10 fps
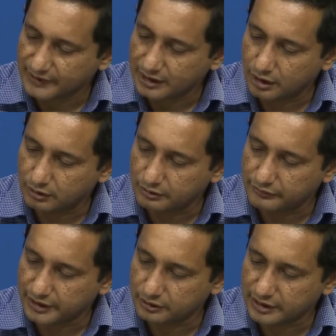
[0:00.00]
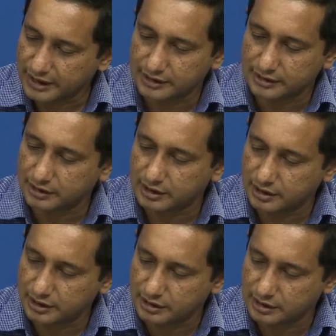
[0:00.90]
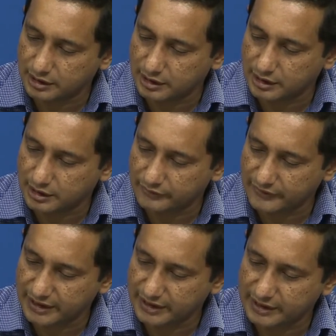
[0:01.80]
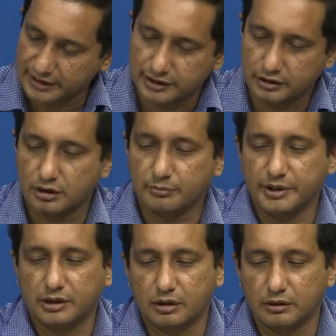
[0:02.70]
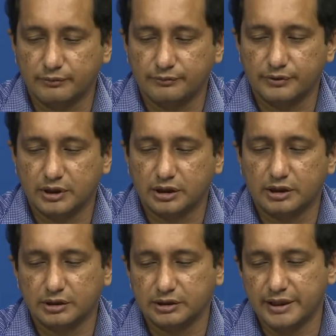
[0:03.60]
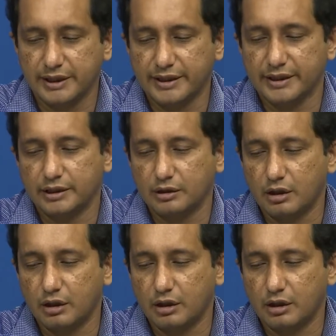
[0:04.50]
Now, we look at uh, a very related topic of 3D uh,